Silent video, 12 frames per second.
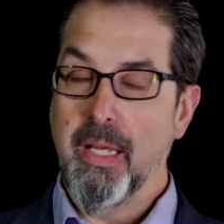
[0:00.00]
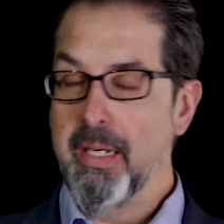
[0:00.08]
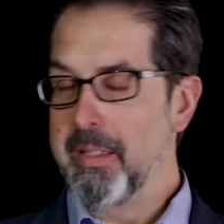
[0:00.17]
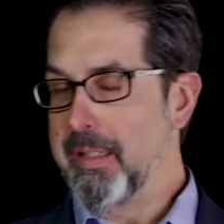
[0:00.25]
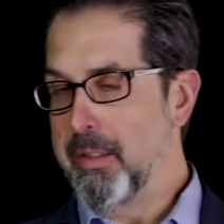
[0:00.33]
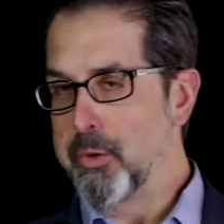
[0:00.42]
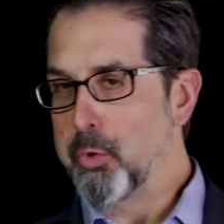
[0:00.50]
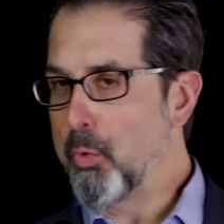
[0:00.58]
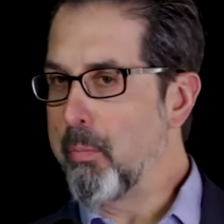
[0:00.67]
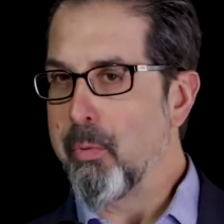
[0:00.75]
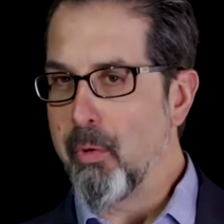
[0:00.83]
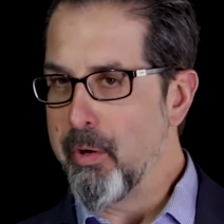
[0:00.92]
Anything to
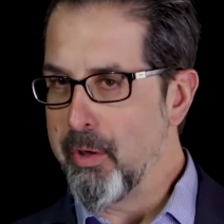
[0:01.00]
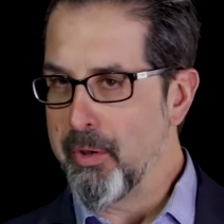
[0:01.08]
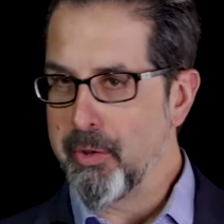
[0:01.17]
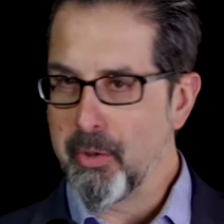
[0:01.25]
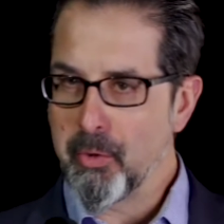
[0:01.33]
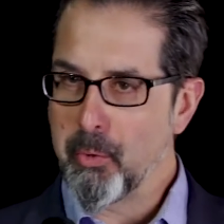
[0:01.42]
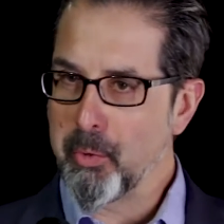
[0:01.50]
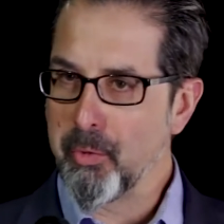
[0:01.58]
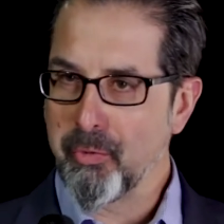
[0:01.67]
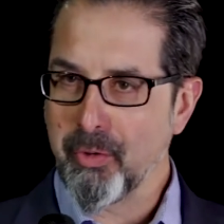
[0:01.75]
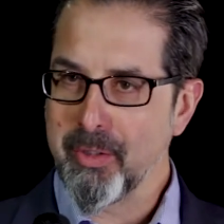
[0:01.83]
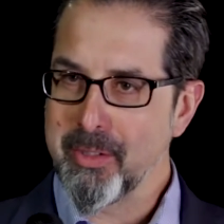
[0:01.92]
report on the
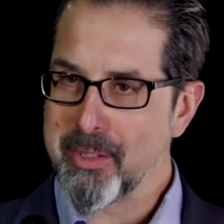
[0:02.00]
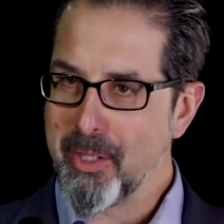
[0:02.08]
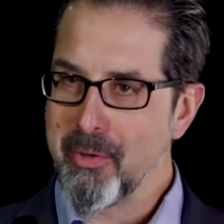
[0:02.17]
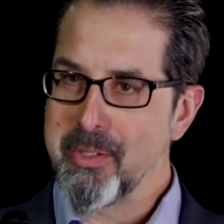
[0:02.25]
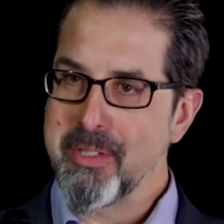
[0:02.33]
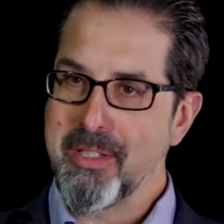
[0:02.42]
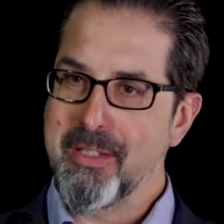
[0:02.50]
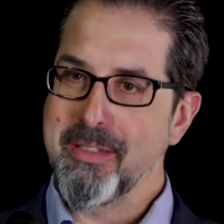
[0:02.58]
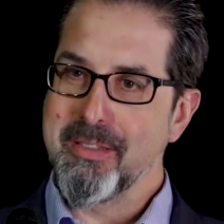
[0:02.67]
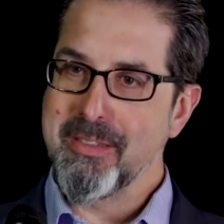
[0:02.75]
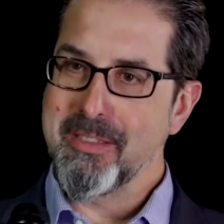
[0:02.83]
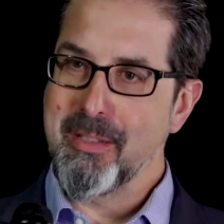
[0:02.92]
Google front? It's always
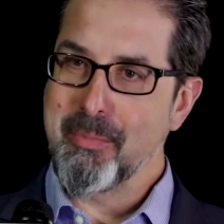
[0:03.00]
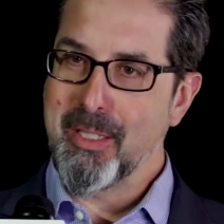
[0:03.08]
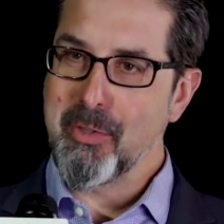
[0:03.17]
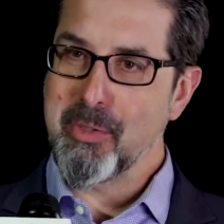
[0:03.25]
something